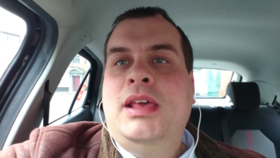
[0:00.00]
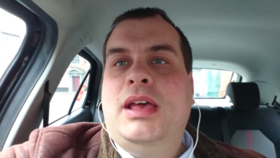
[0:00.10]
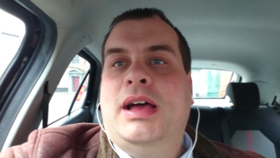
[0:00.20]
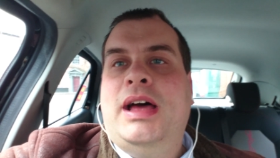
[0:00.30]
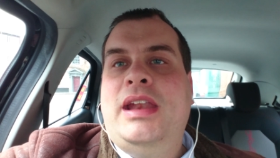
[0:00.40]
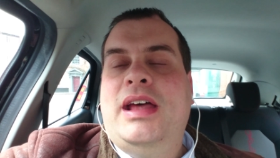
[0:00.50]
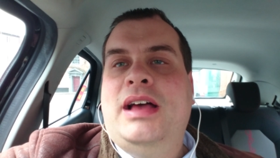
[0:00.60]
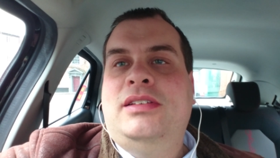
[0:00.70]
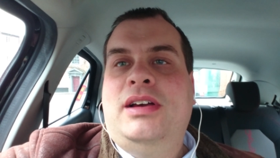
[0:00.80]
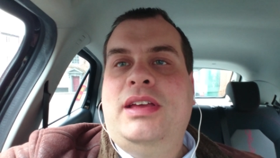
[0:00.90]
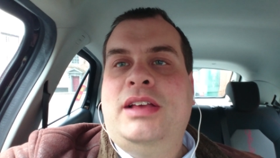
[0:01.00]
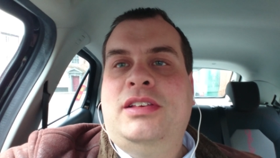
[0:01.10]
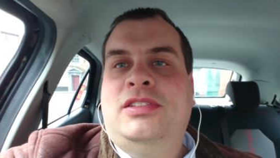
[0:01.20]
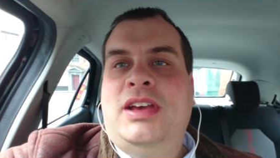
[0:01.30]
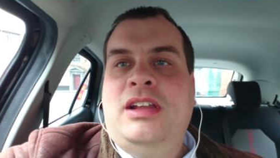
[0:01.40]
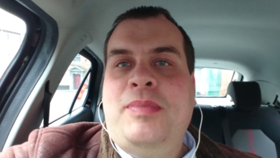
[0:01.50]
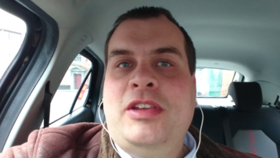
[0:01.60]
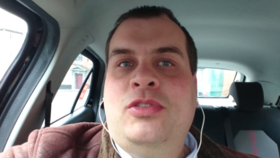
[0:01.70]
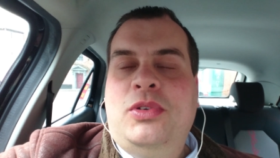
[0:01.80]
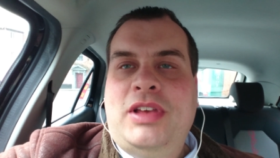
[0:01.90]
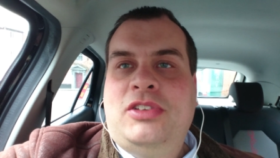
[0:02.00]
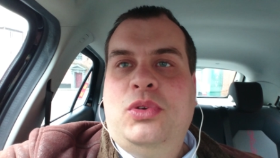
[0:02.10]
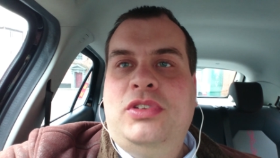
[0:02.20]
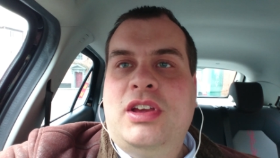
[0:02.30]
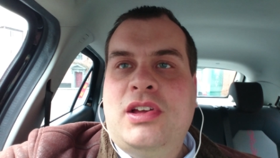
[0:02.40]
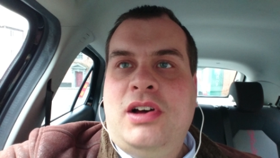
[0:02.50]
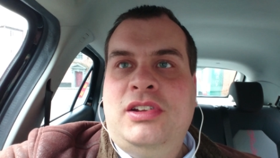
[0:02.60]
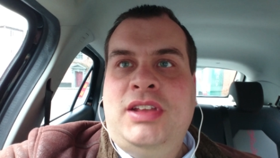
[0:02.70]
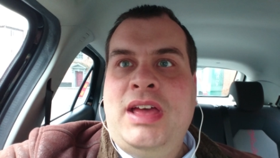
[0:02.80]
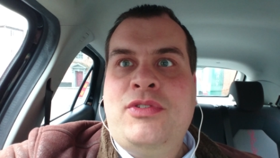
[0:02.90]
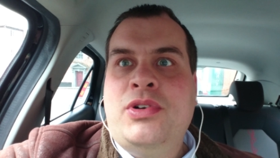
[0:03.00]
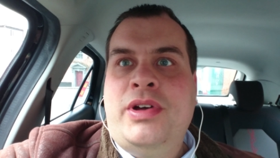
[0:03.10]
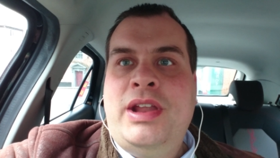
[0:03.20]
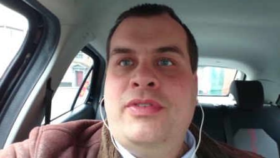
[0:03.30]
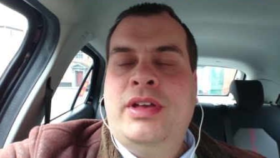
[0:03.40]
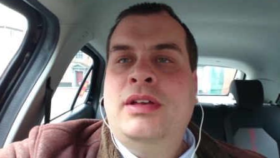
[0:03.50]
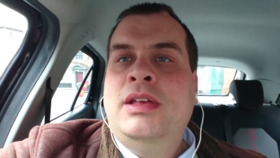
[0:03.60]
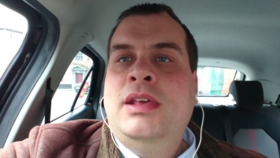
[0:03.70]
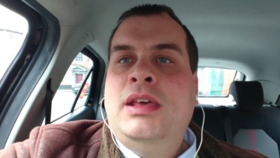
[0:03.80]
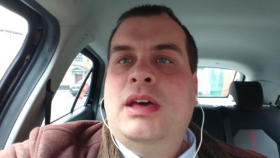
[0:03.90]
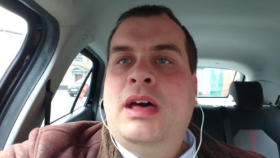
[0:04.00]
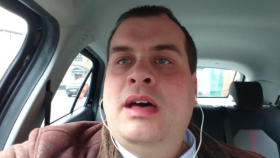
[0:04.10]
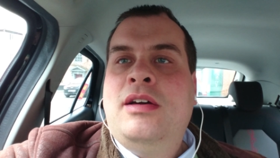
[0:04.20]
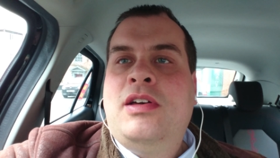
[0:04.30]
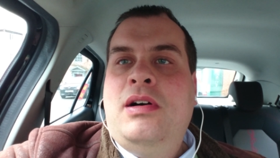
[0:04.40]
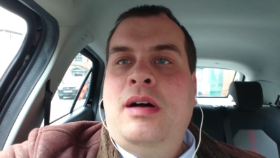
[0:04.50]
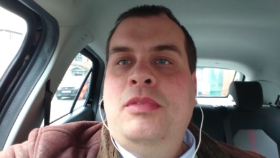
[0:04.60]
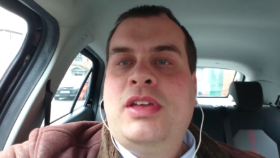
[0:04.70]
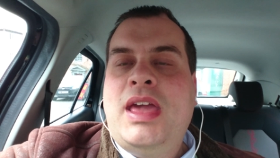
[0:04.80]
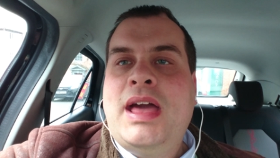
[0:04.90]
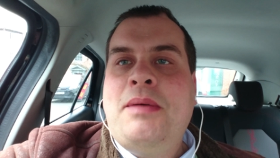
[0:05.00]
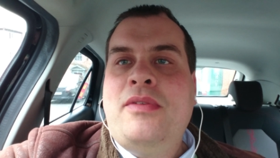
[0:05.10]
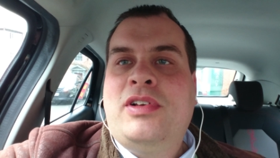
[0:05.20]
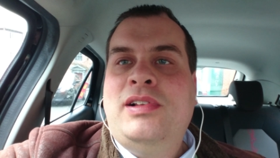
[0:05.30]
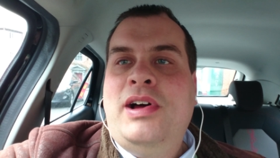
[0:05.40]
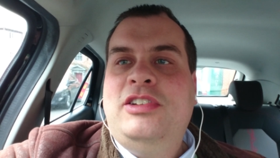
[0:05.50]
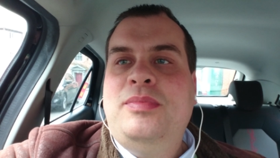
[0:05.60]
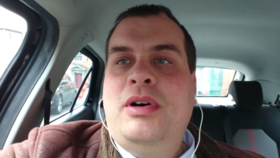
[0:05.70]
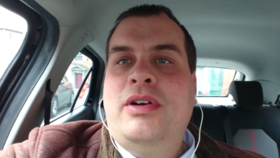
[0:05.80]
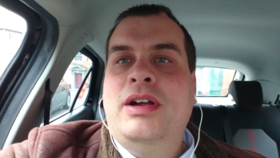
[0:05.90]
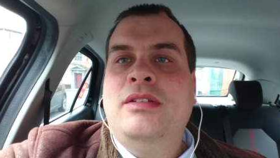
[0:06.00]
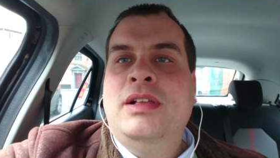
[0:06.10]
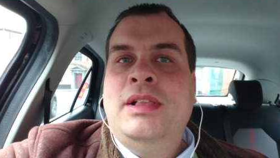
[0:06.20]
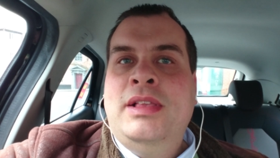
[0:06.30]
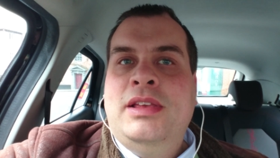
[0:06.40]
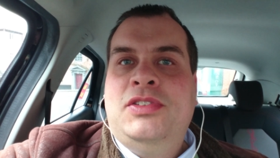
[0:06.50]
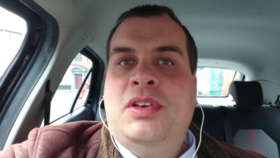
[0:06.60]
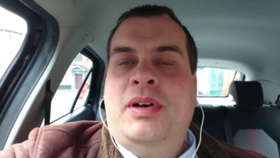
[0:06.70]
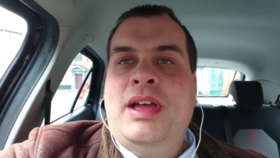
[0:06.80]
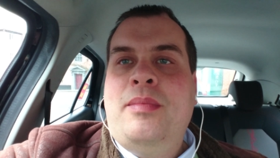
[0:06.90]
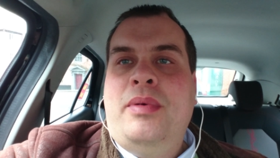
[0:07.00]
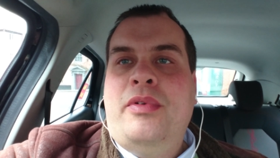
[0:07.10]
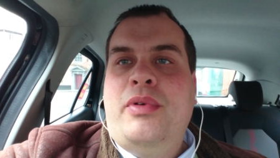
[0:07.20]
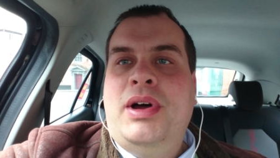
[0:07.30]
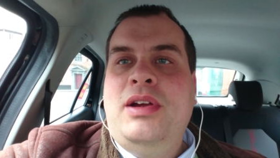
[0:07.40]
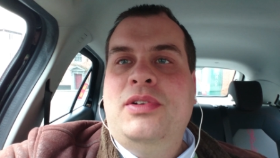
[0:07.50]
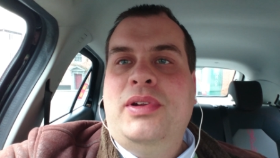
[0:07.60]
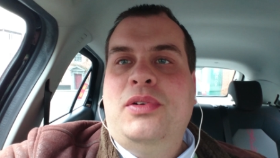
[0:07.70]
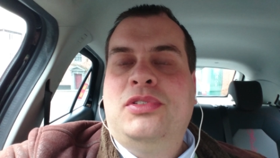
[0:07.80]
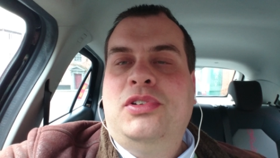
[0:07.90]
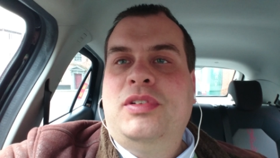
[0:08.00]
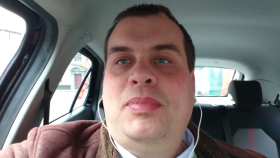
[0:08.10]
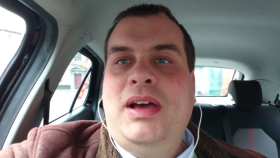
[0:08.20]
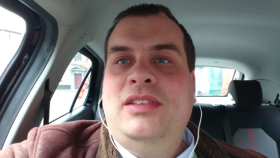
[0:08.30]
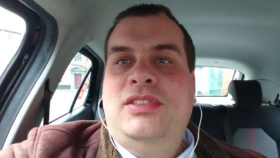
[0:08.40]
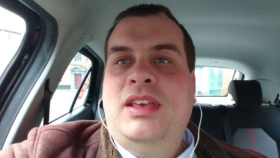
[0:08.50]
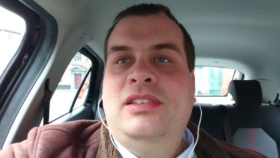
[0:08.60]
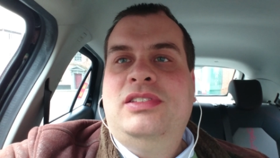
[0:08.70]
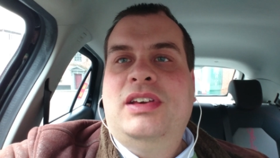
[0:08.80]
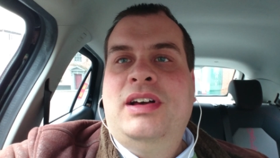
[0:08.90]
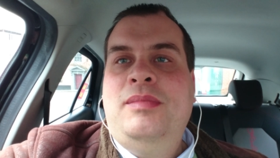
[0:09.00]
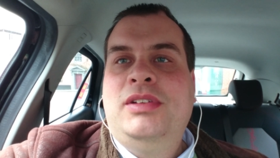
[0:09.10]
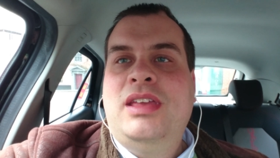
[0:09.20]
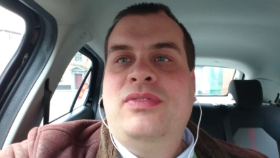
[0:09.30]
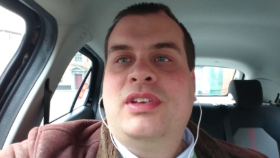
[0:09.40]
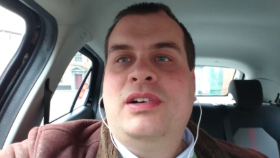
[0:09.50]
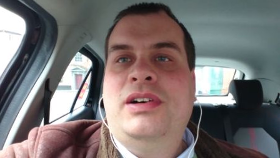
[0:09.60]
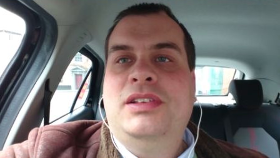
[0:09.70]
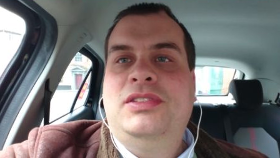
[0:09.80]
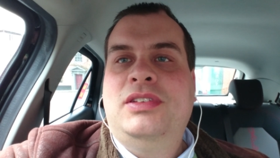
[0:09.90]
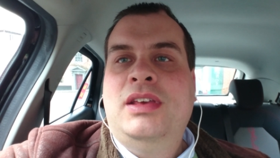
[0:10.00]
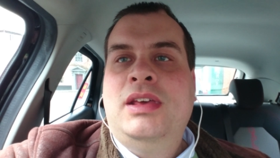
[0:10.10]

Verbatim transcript: And as I as I said, I've been sourcing out sourcing a car today. I've got another uh, car I'm looking at with a client tomorrow. So I am on the road on all sorts of places um, looking for cars,